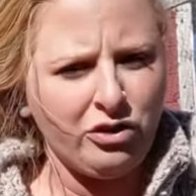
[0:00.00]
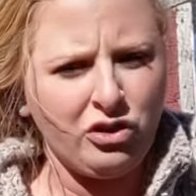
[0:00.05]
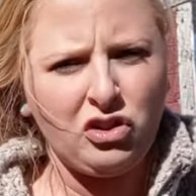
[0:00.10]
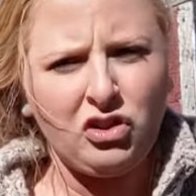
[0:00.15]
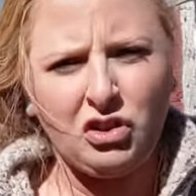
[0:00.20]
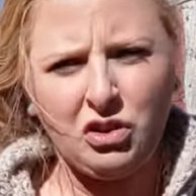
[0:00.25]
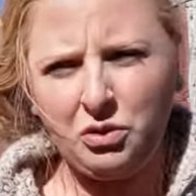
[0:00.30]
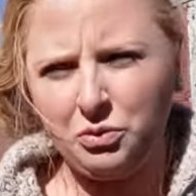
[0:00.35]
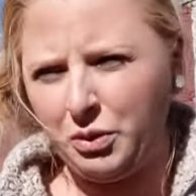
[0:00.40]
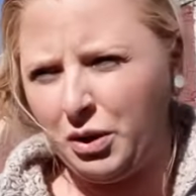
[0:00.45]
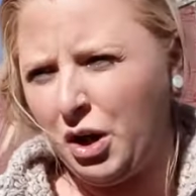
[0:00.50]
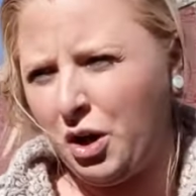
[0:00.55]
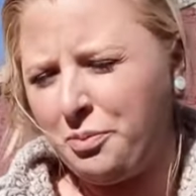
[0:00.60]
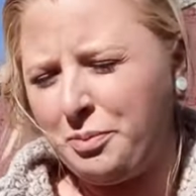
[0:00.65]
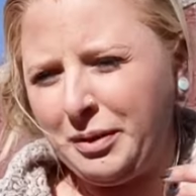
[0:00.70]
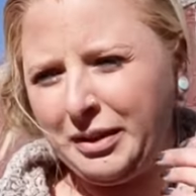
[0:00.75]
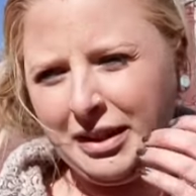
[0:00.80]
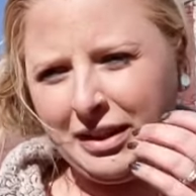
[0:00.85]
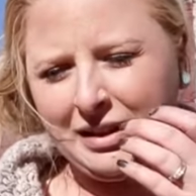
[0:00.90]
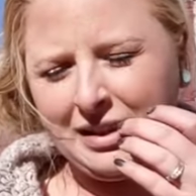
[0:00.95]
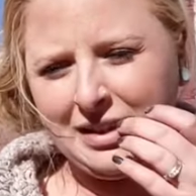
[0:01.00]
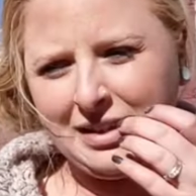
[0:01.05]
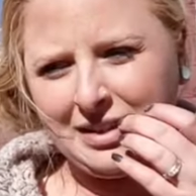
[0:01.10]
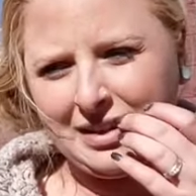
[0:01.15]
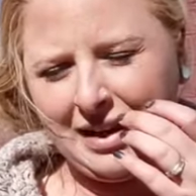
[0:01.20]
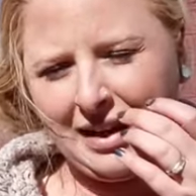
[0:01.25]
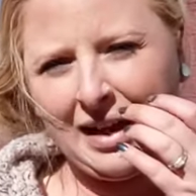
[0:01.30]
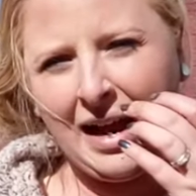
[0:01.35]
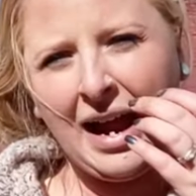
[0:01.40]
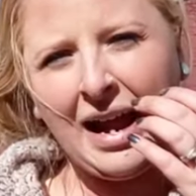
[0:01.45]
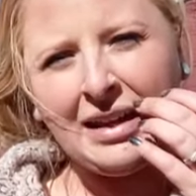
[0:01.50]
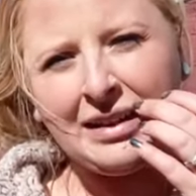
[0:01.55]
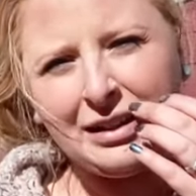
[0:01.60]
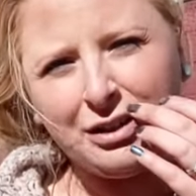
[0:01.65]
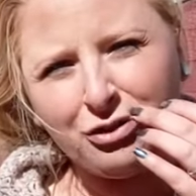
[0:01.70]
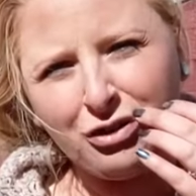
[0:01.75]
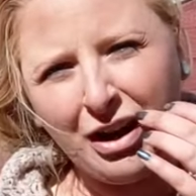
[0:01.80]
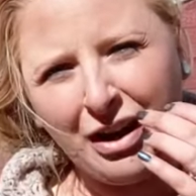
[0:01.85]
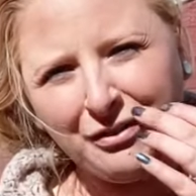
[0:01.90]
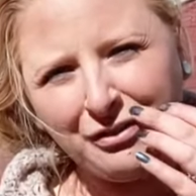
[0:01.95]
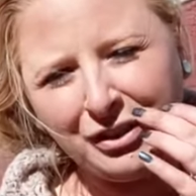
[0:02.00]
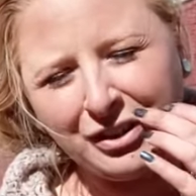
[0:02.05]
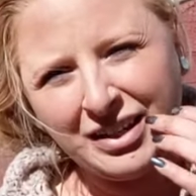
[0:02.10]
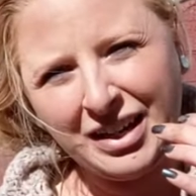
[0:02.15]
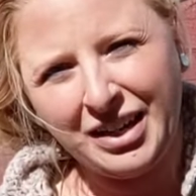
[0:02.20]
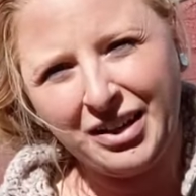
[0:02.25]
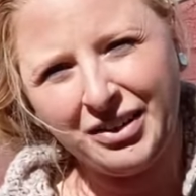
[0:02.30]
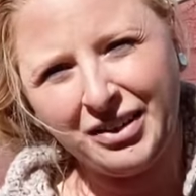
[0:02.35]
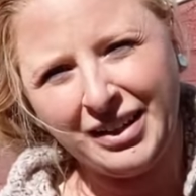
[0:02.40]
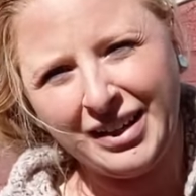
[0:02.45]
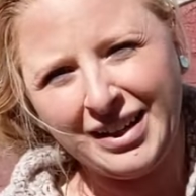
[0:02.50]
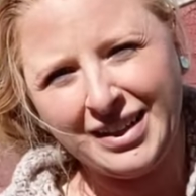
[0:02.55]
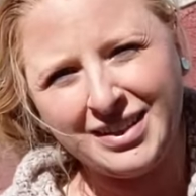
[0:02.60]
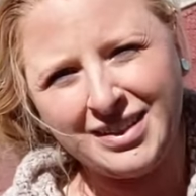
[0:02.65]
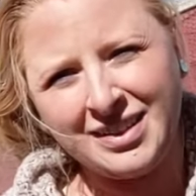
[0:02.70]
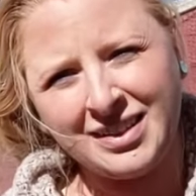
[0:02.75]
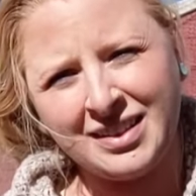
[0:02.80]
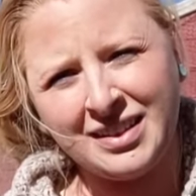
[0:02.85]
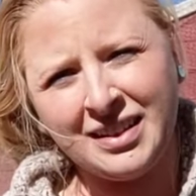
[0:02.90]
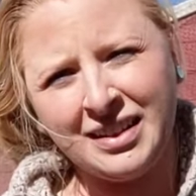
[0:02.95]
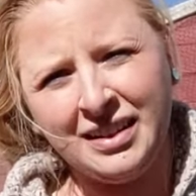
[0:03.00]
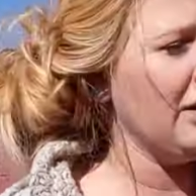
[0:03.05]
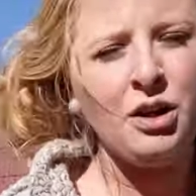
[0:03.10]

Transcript: So we're hoping that these like highly trafficked areas,